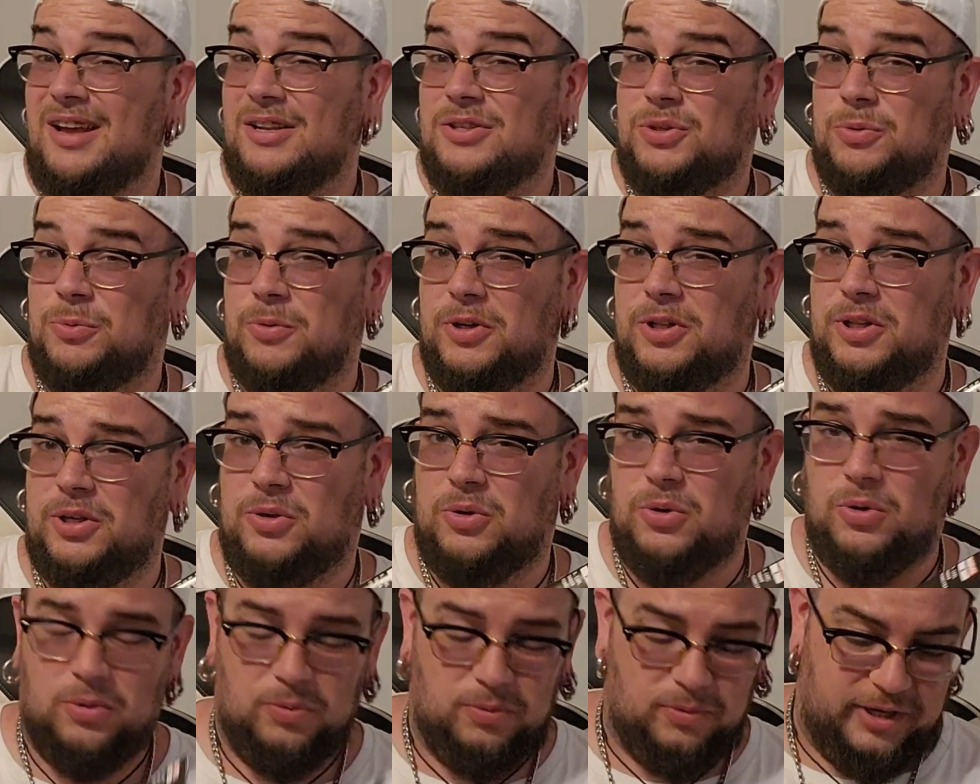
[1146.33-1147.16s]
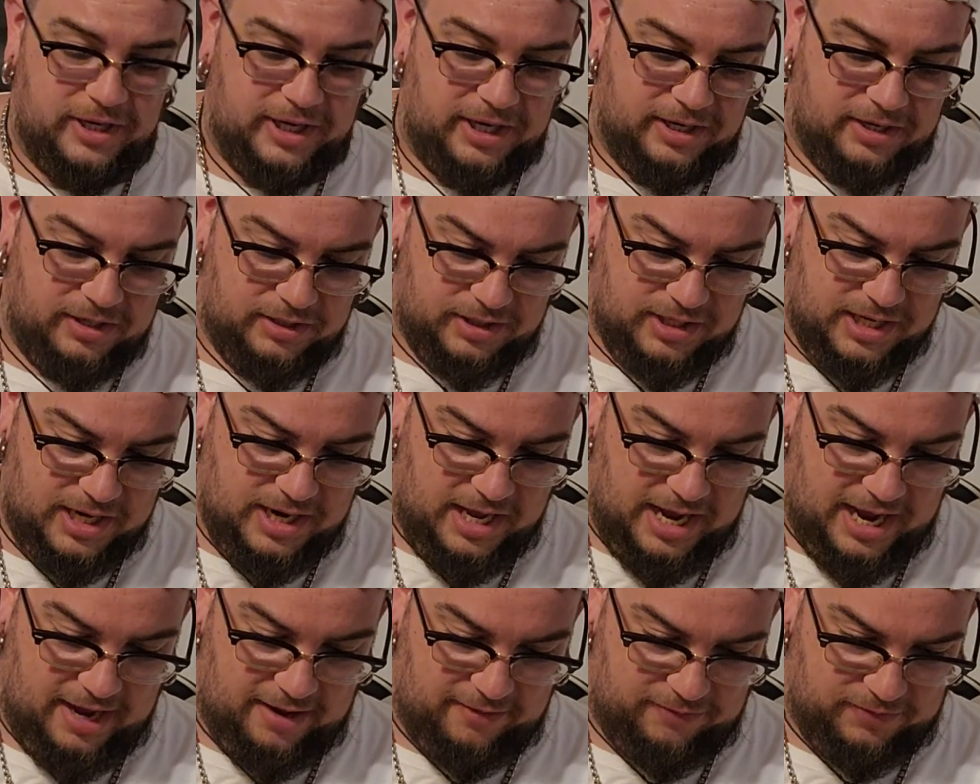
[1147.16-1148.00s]
It's a really cool read. Get
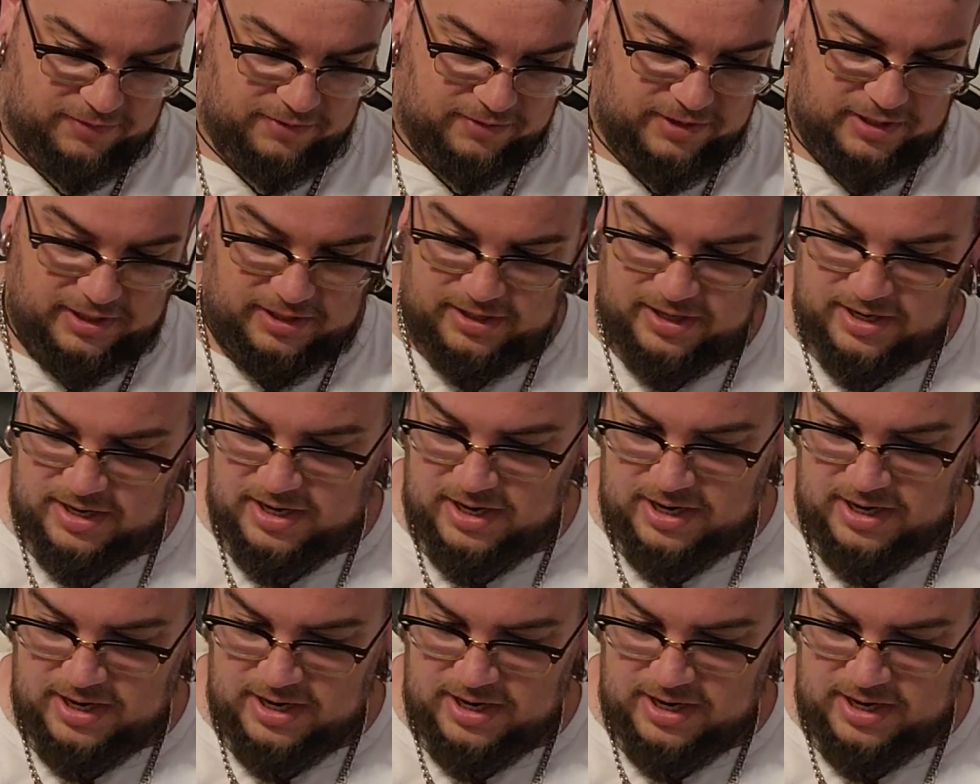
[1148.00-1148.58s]
after it.